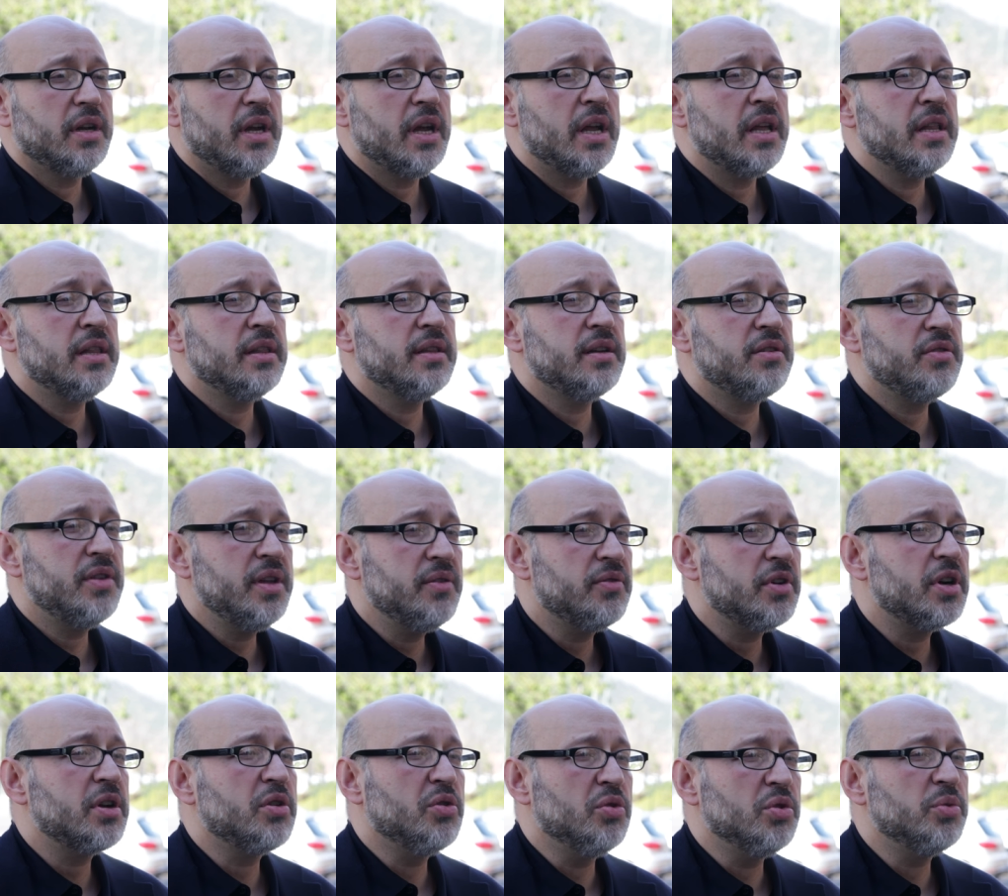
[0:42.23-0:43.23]
And the
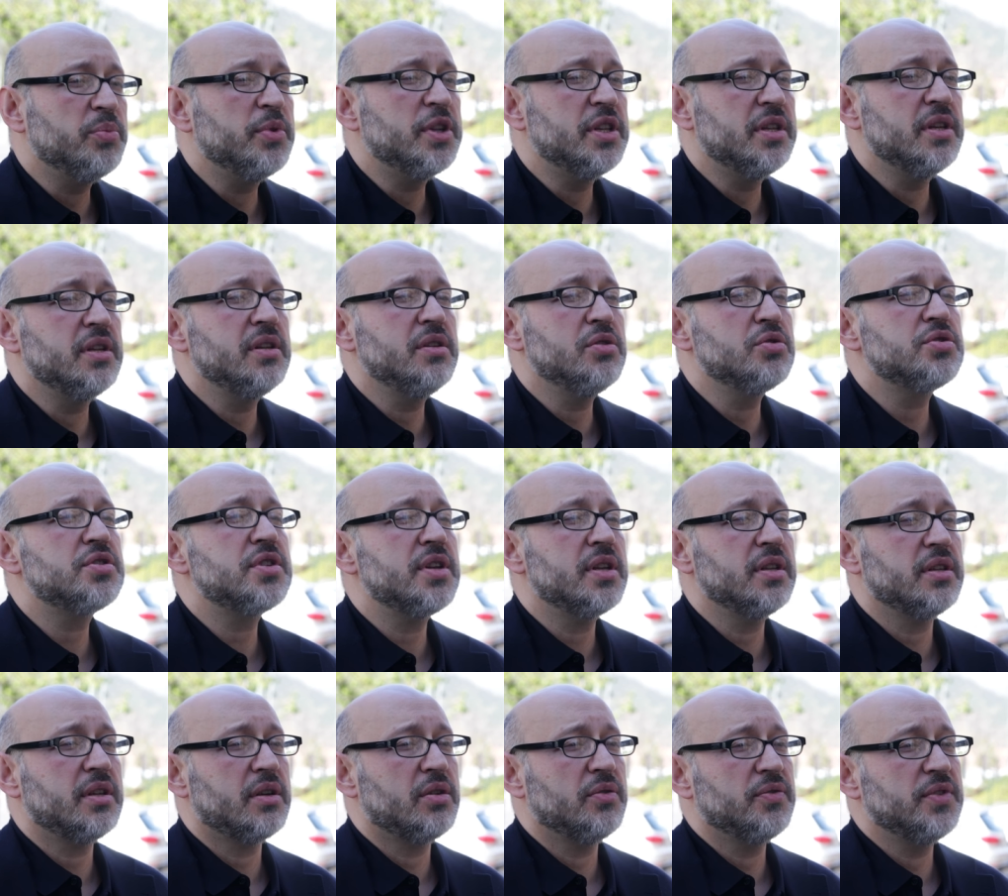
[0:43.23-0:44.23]
river could be the new
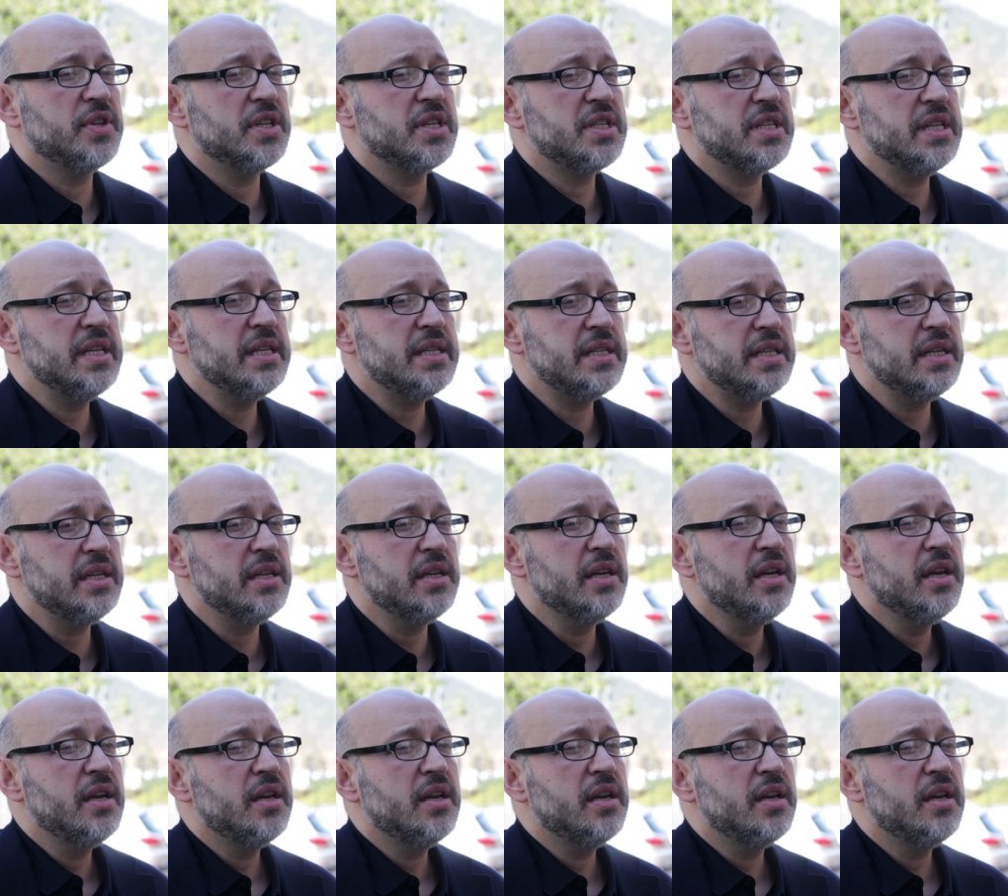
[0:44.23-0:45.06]
center of the city,